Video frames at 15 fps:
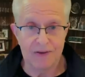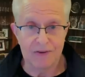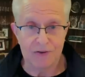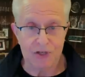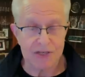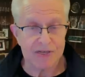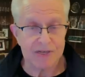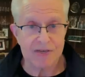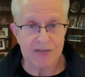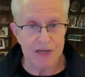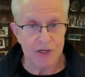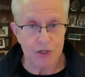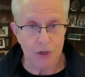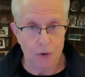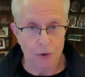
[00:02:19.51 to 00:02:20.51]
just as
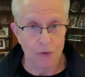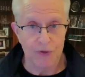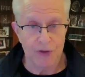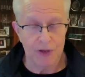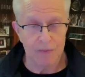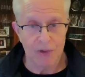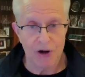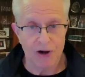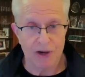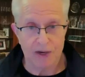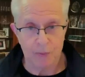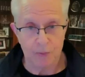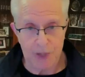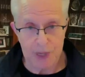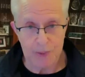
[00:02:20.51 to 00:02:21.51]
he told the
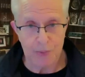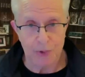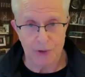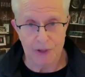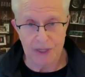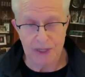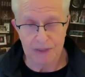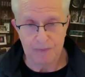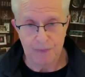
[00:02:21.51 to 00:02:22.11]
American people